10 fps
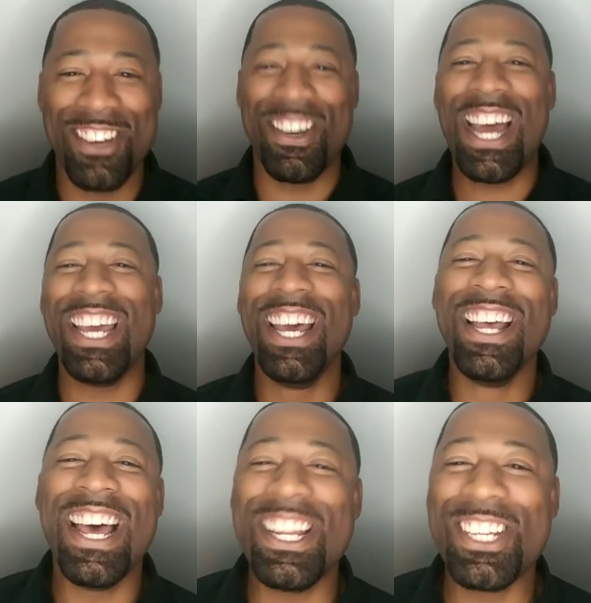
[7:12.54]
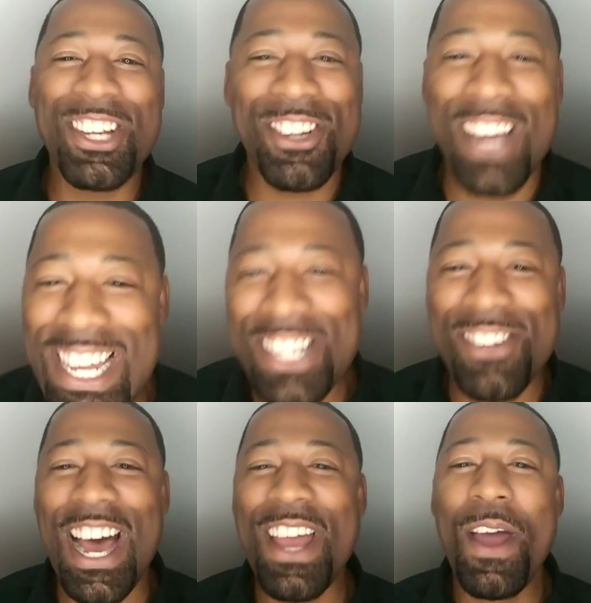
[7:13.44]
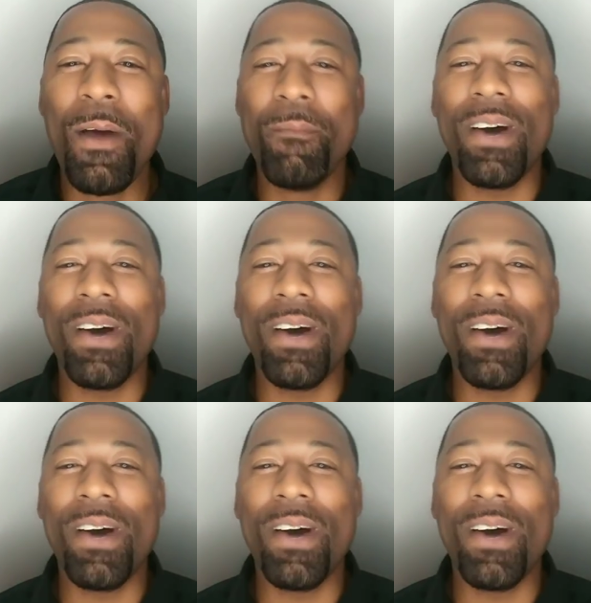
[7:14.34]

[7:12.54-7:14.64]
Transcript: right? It's crazy, right?